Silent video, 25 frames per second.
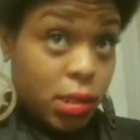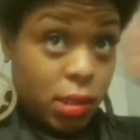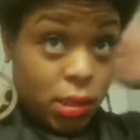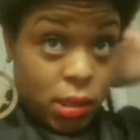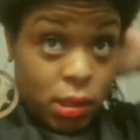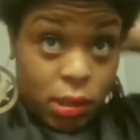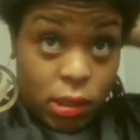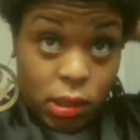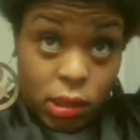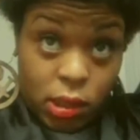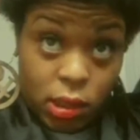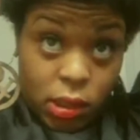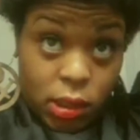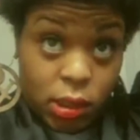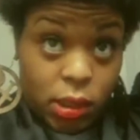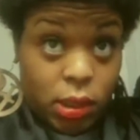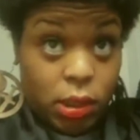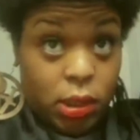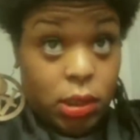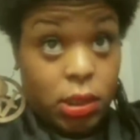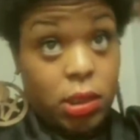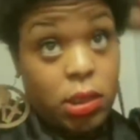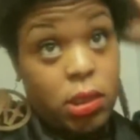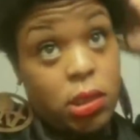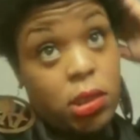This is just
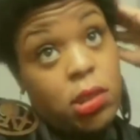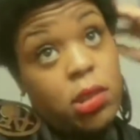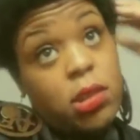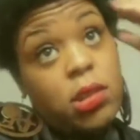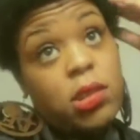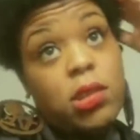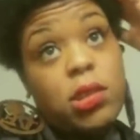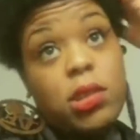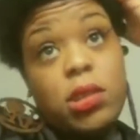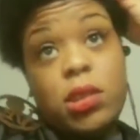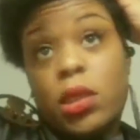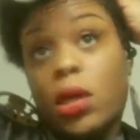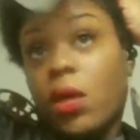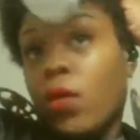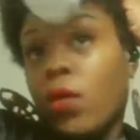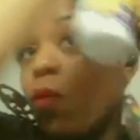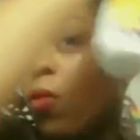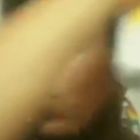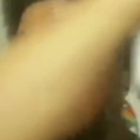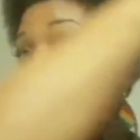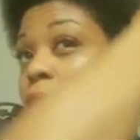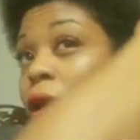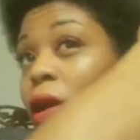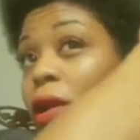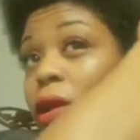
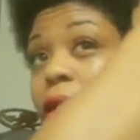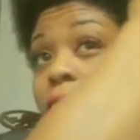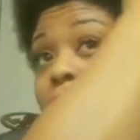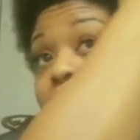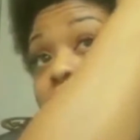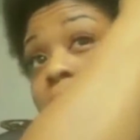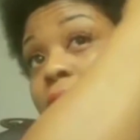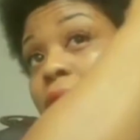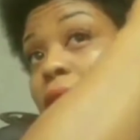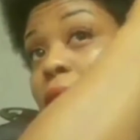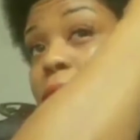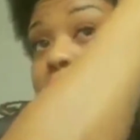some water.